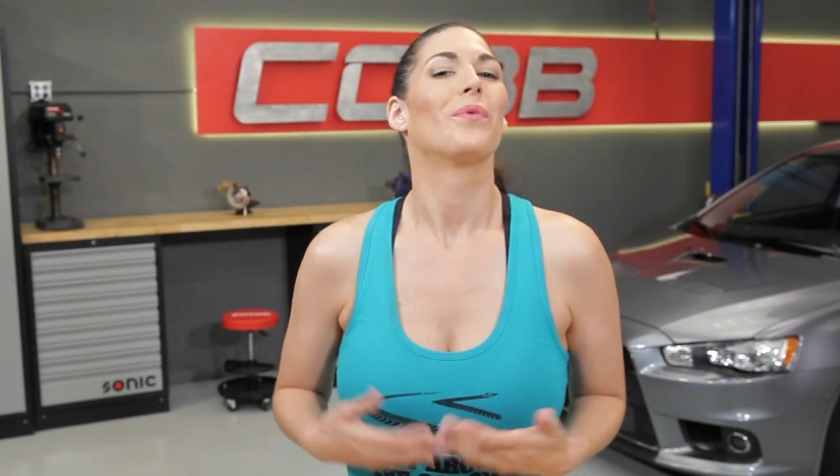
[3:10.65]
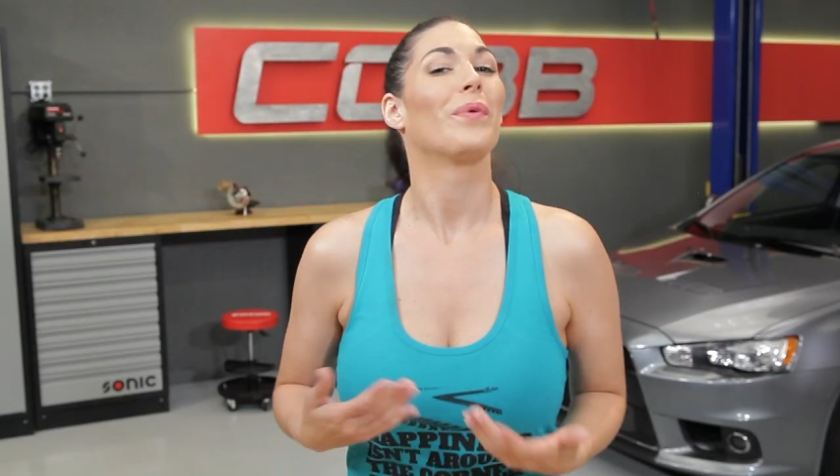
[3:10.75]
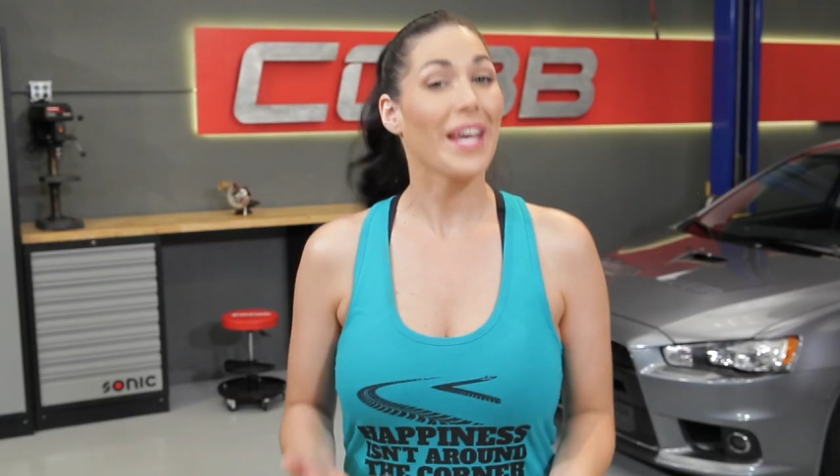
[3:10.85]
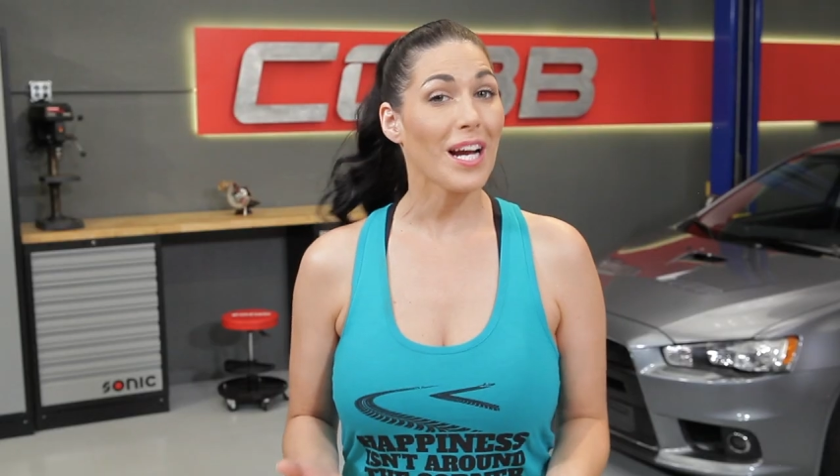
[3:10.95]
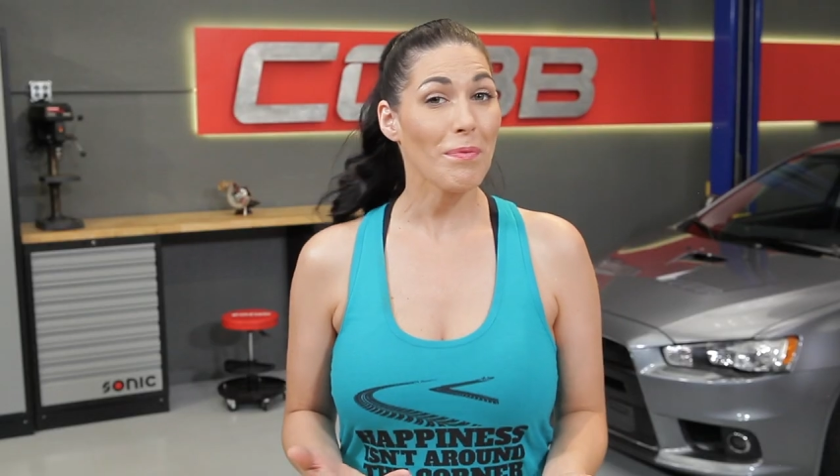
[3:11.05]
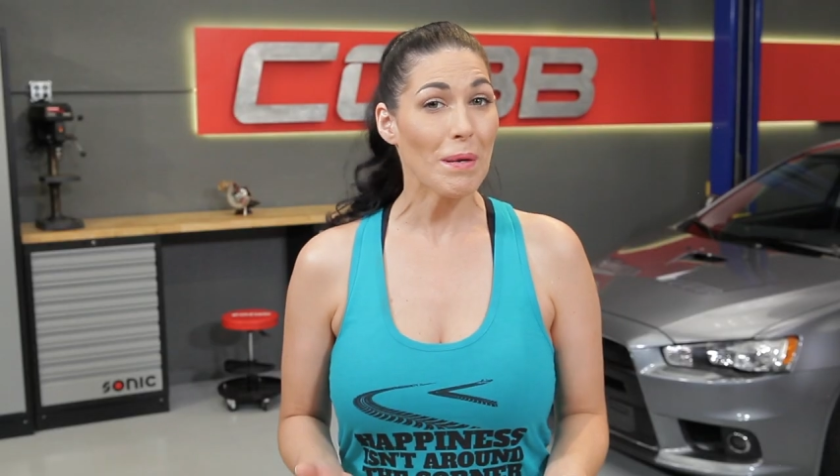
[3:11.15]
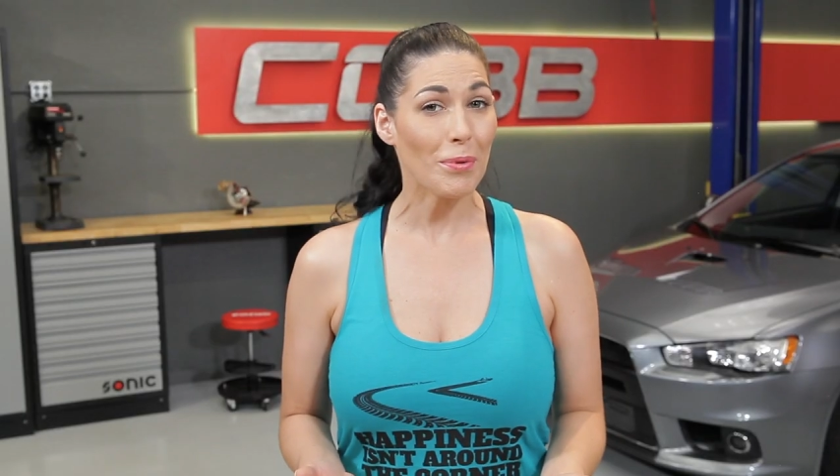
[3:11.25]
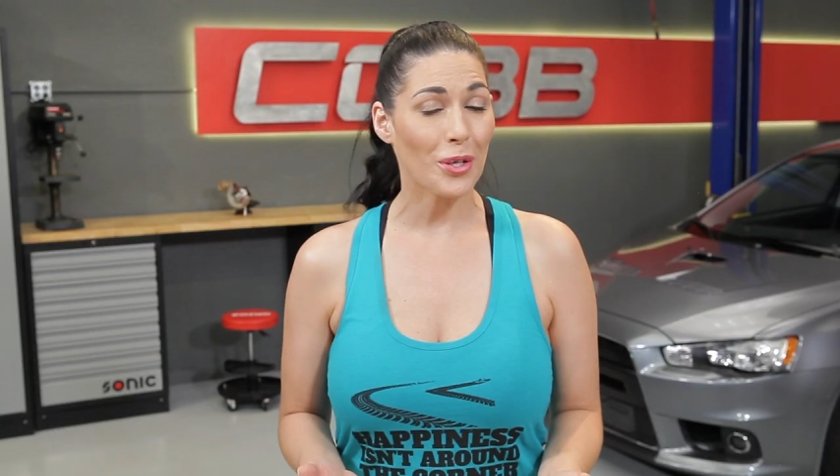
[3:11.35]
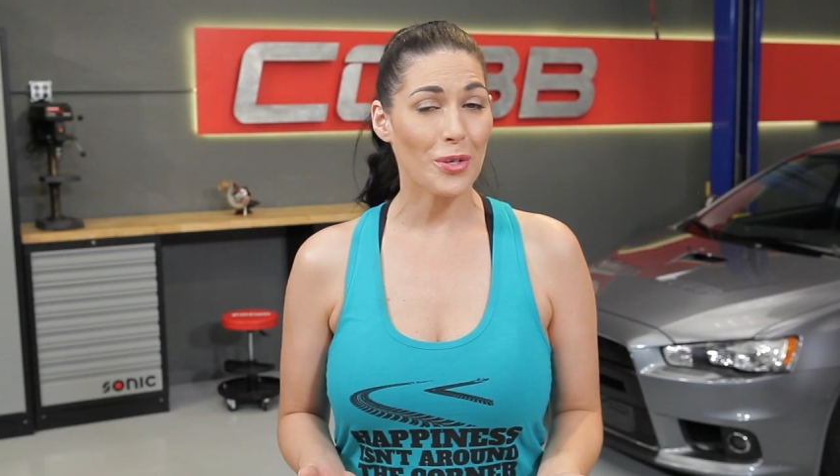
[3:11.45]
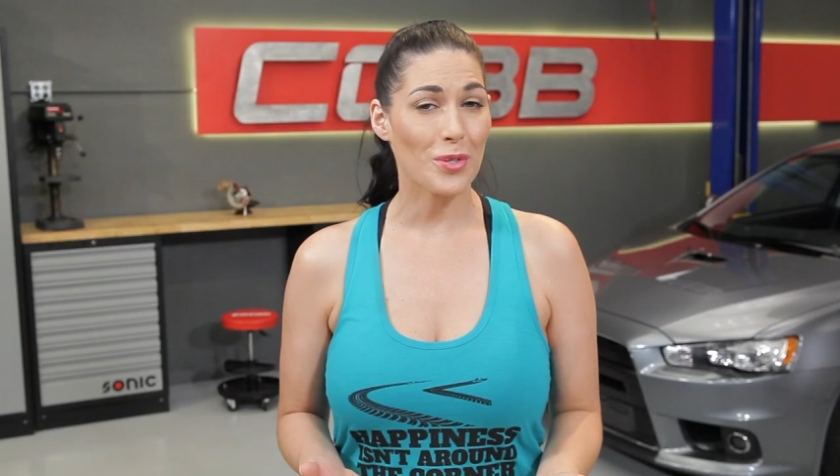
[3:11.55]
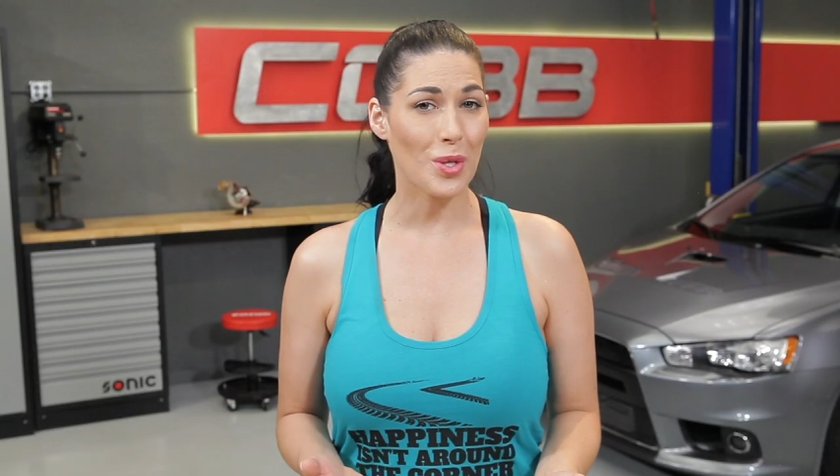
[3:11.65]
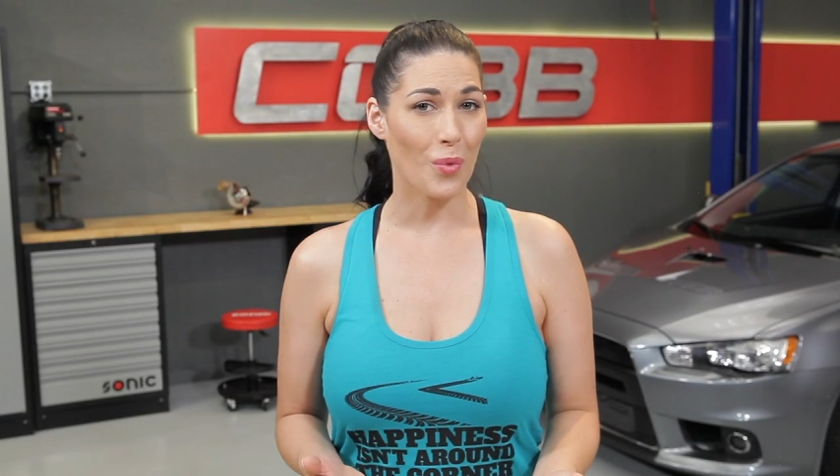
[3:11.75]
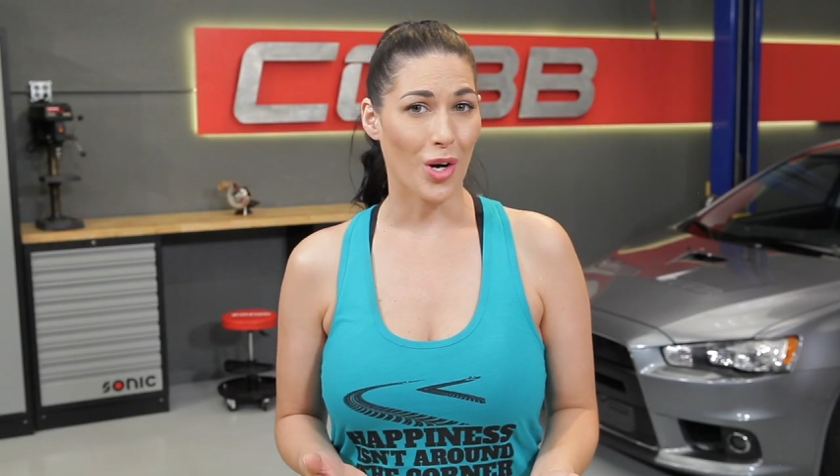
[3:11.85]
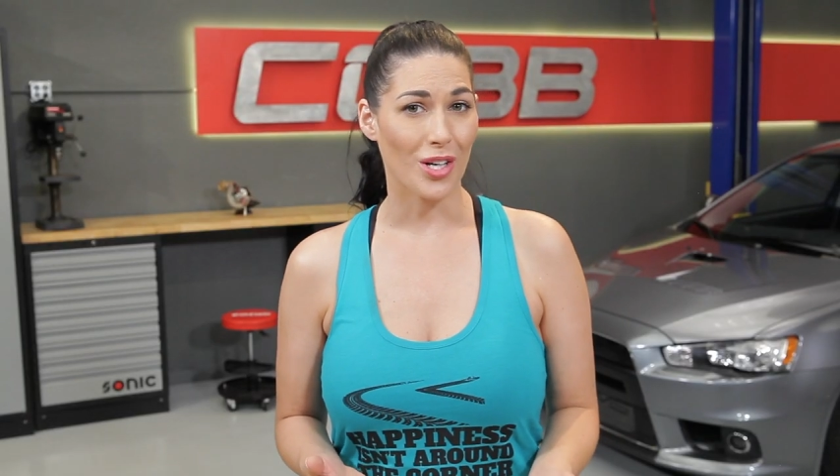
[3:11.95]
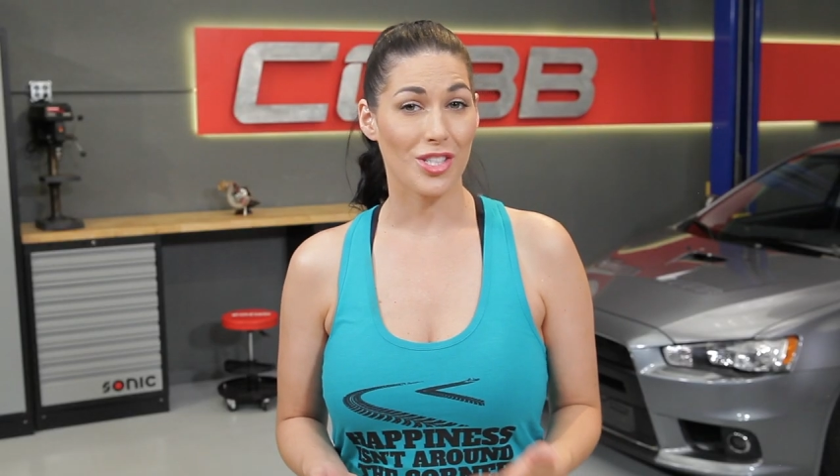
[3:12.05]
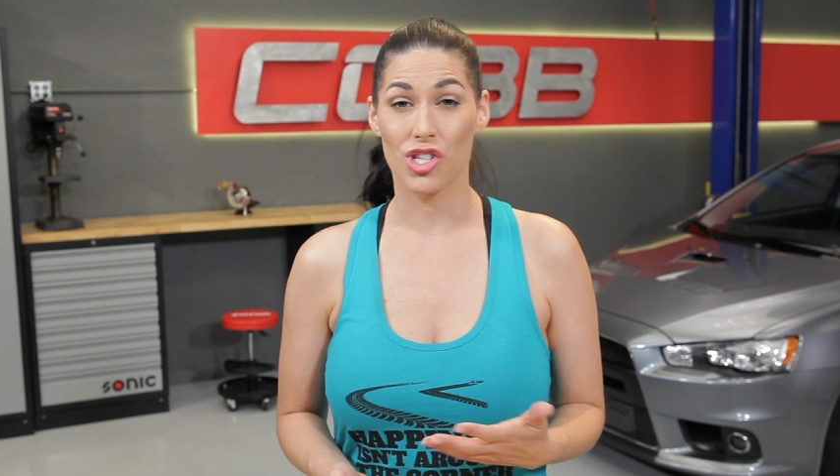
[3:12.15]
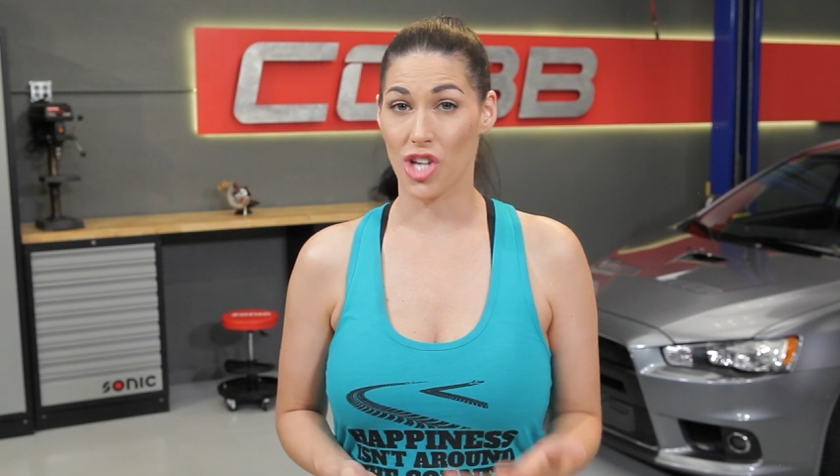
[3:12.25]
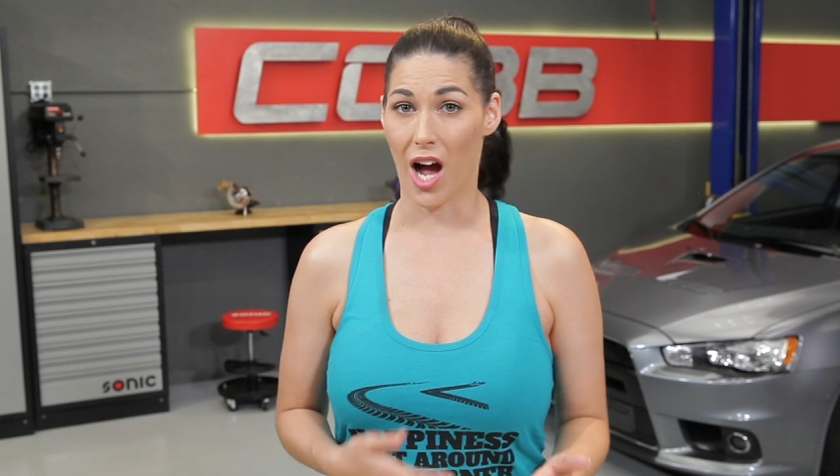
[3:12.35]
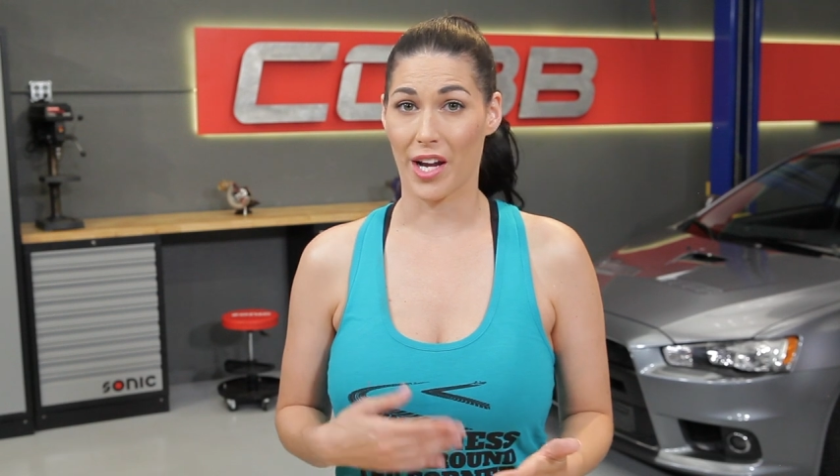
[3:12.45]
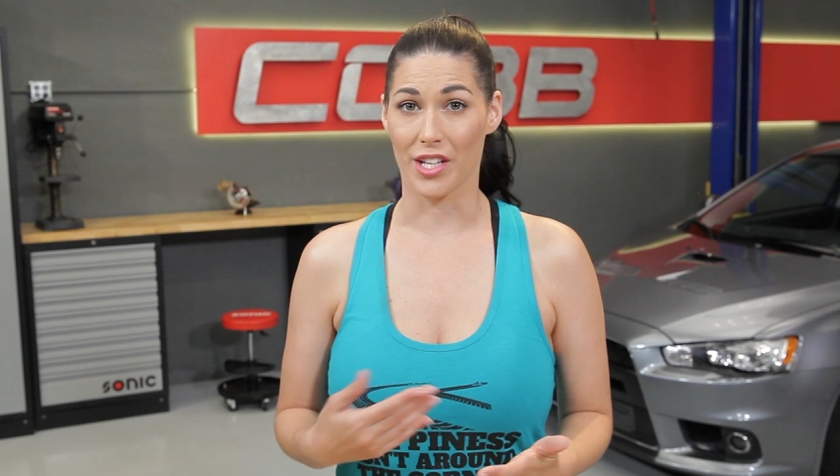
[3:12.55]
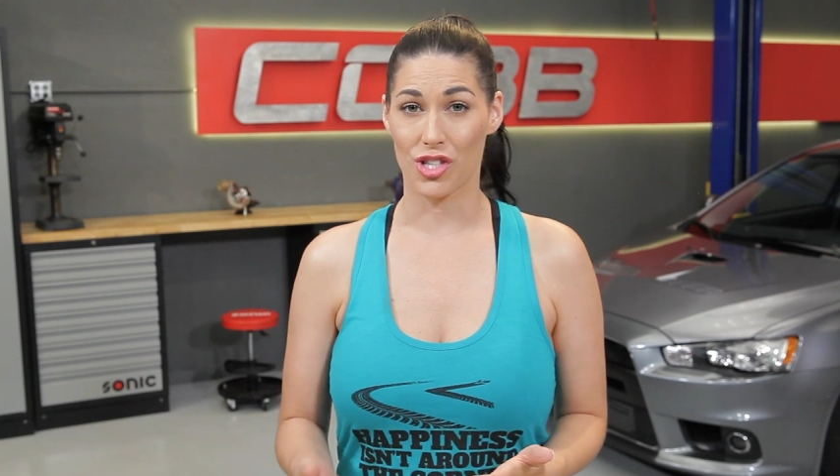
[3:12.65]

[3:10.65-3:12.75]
We hear people use the words shock and